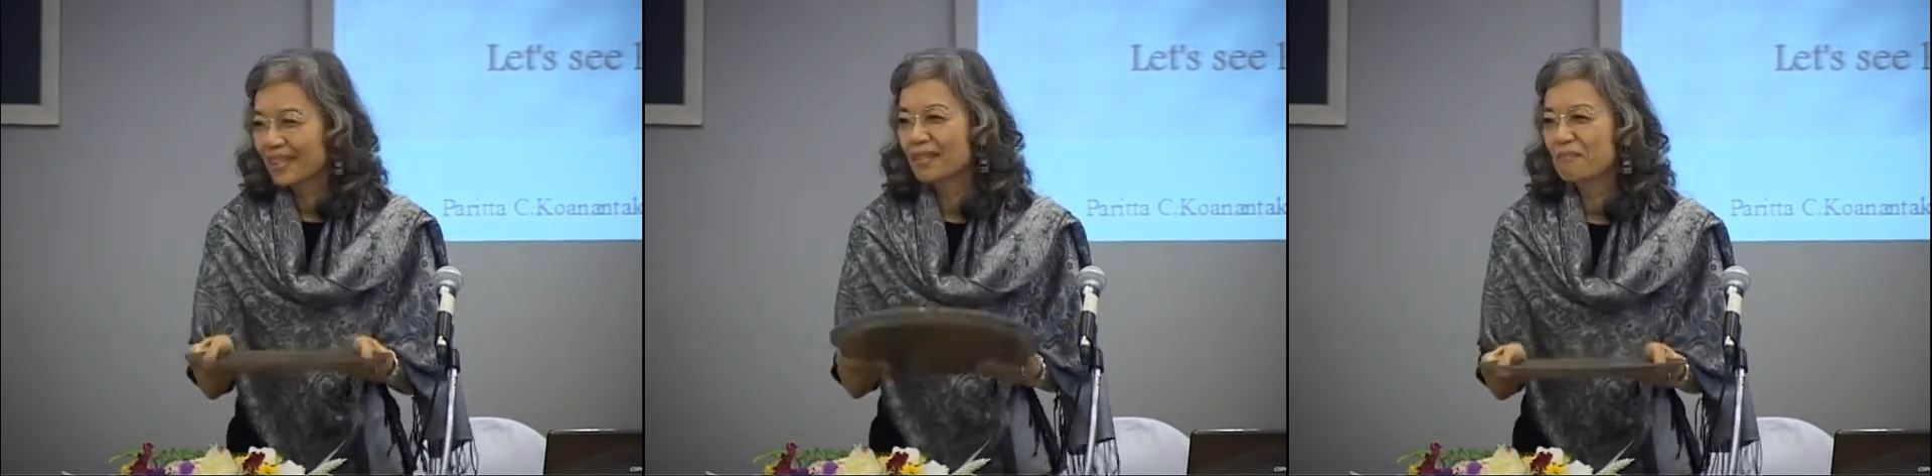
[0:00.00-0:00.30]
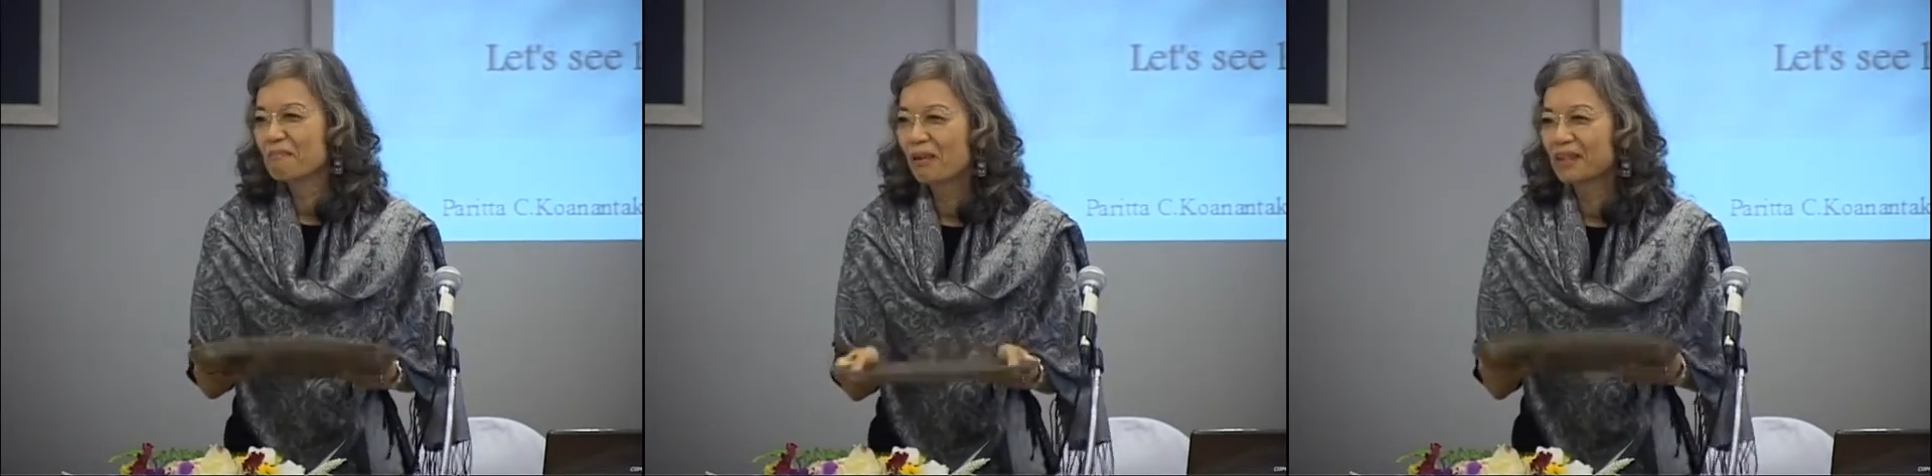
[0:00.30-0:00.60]

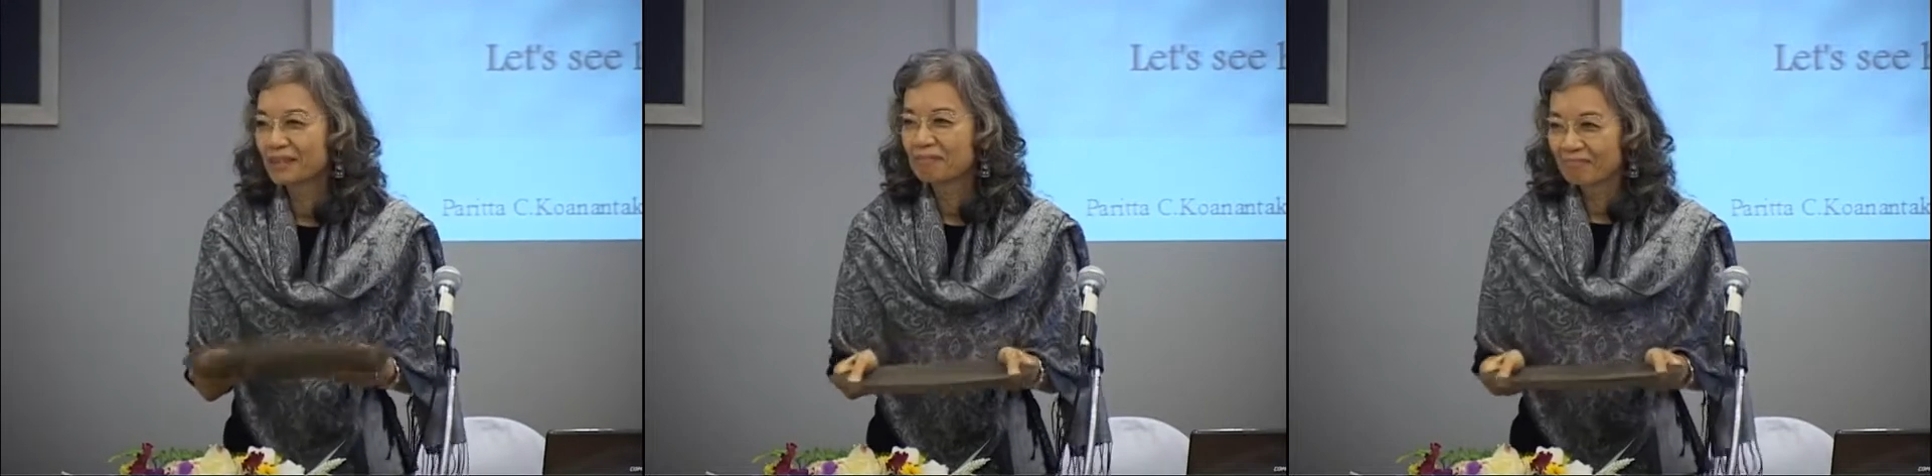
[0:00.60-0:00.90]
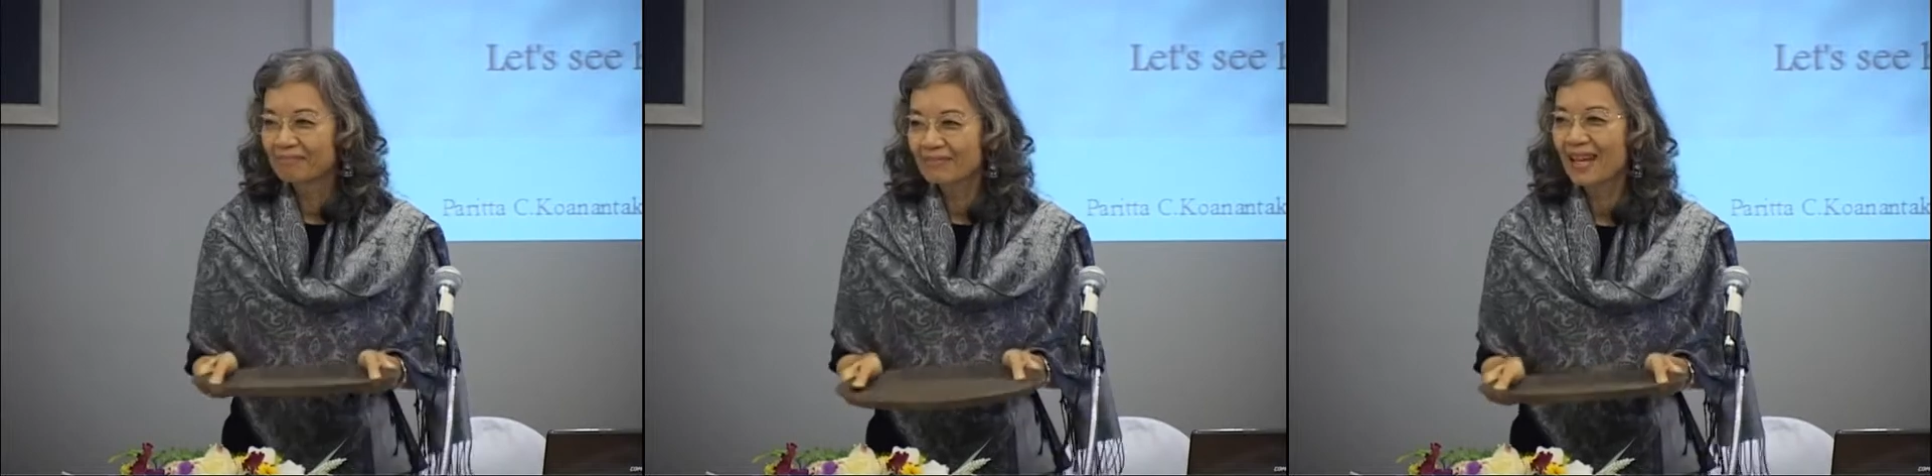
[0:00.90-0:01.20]
terrible.
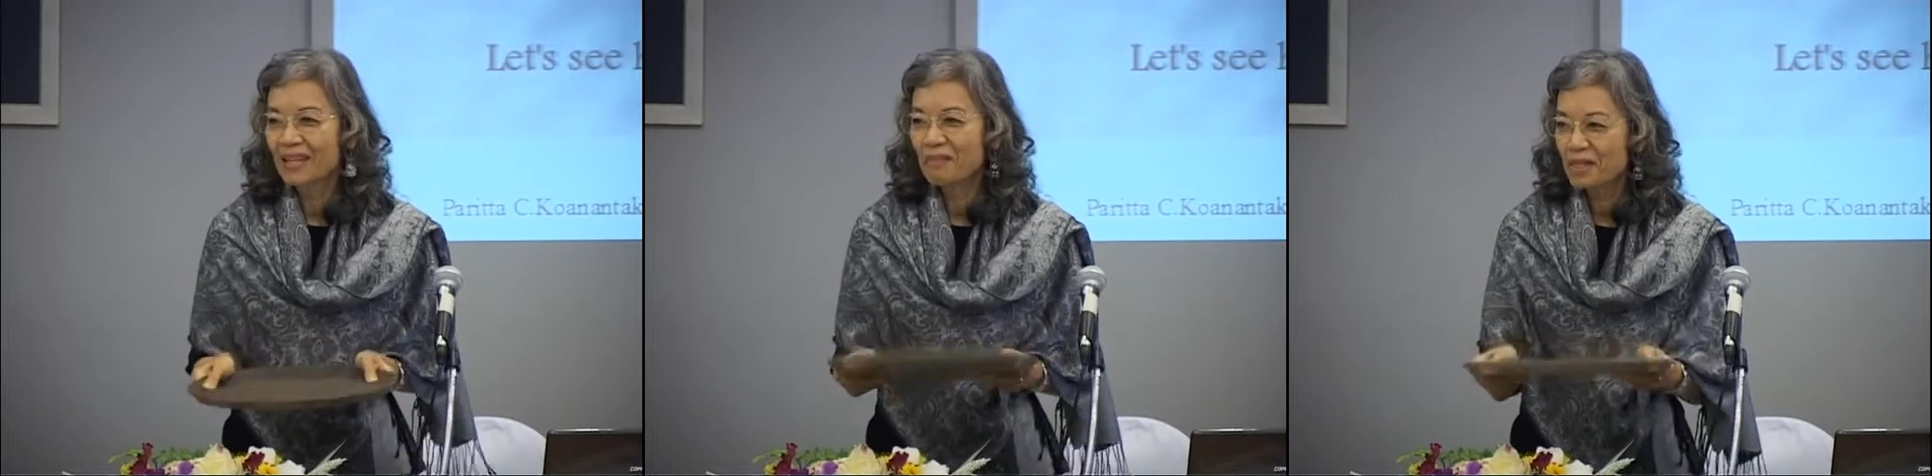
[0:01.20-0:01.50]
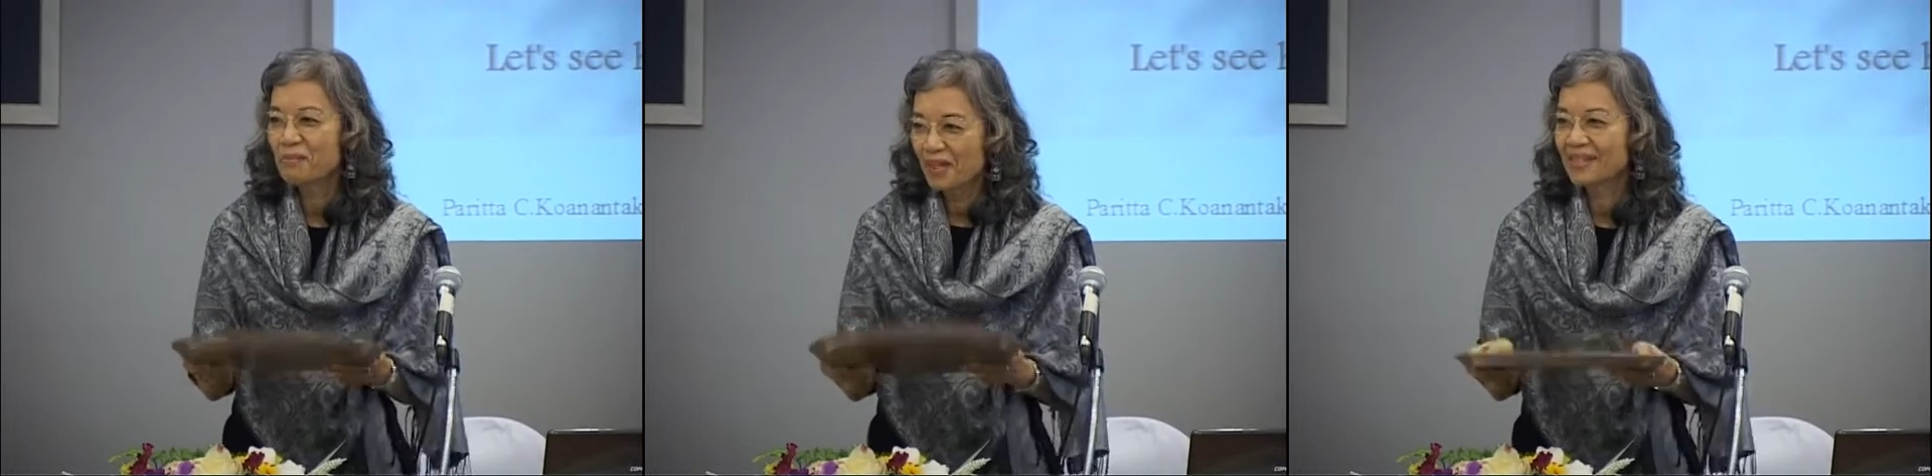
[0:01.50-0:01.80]
Yeah,
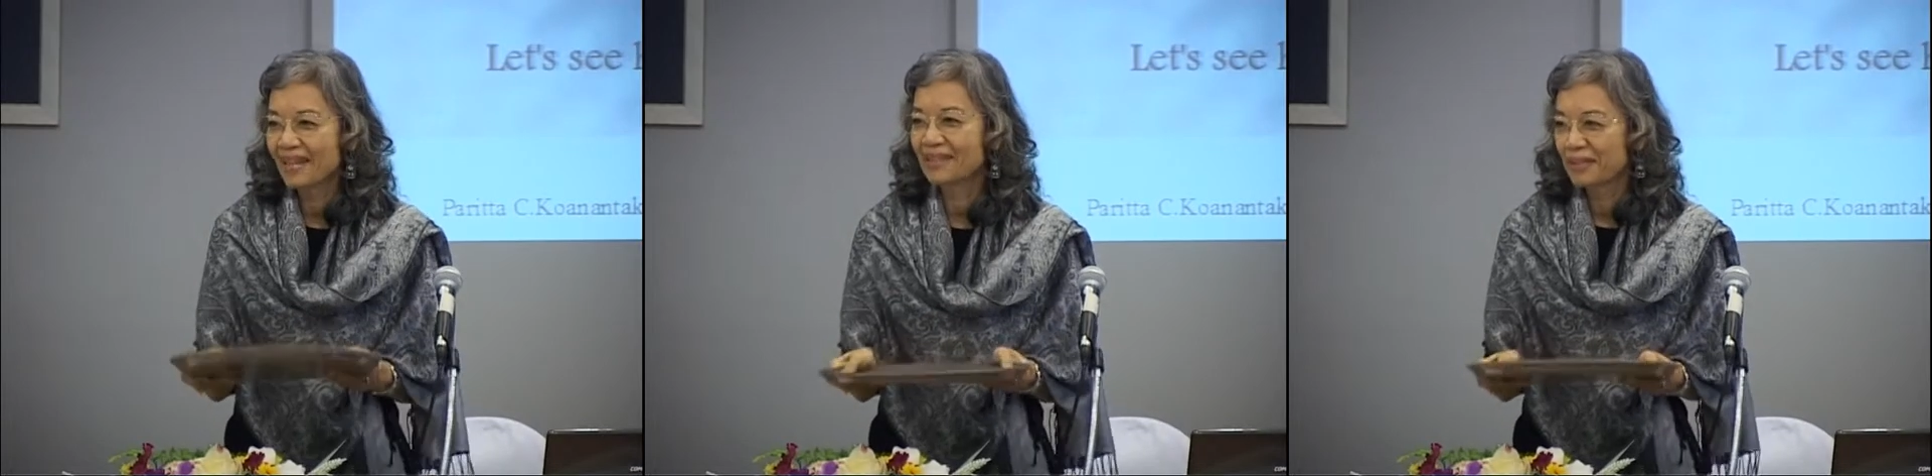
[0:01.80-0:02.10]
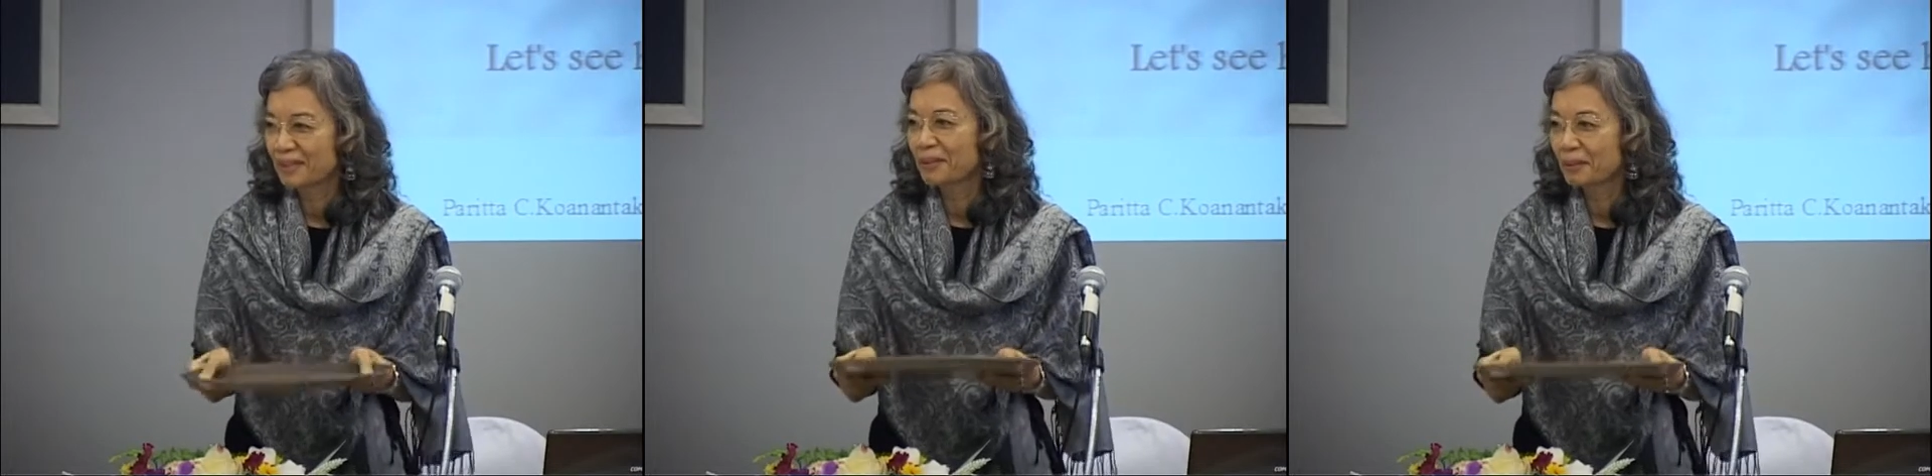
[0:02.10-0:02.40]
there must be a
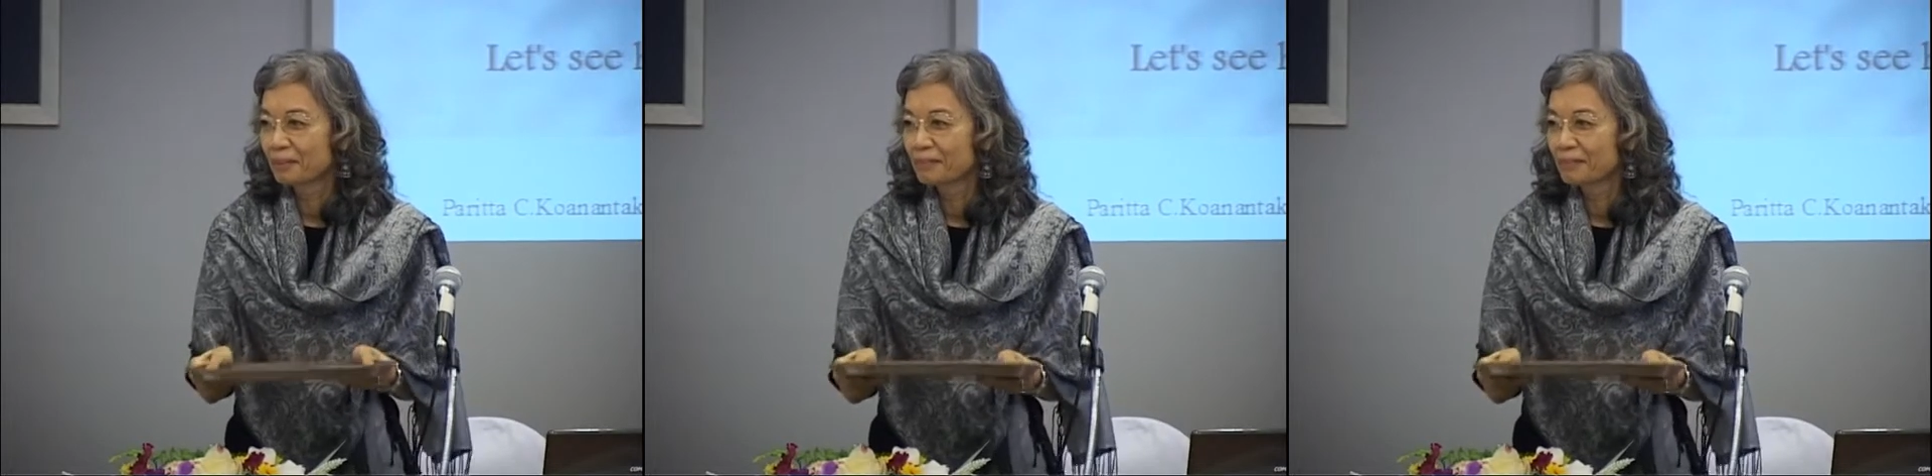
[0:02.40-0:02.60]
technical.